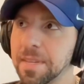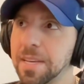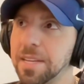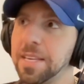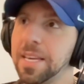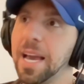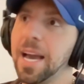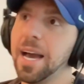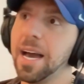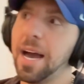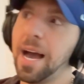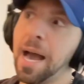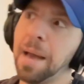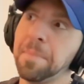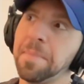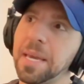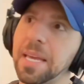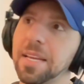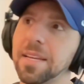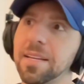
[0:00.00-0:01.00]
Yeah,
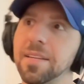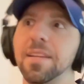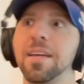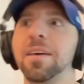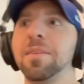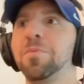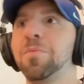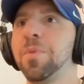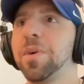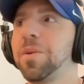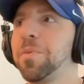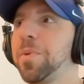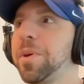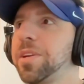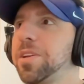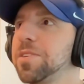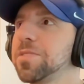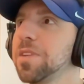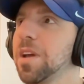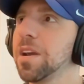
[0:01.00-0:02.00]
I mean, when
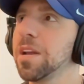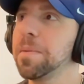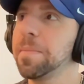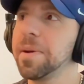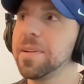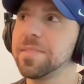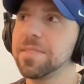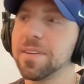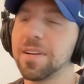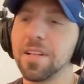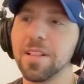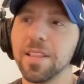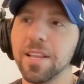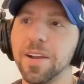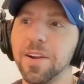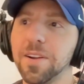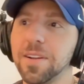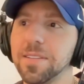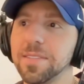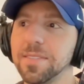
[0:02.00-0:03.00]
you're talking about
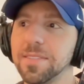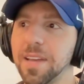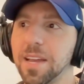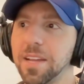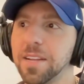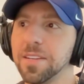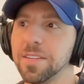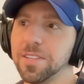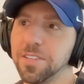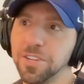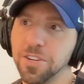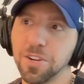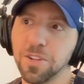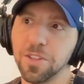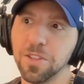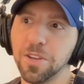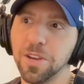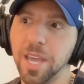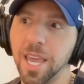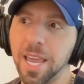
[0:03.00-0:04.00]
declared intent, you're
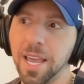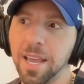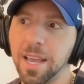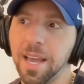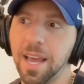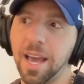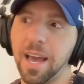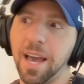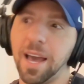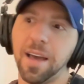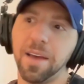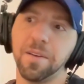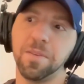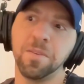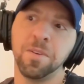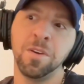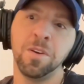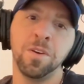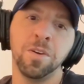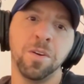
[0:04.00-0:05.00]
looking
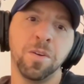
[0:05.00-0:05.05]
at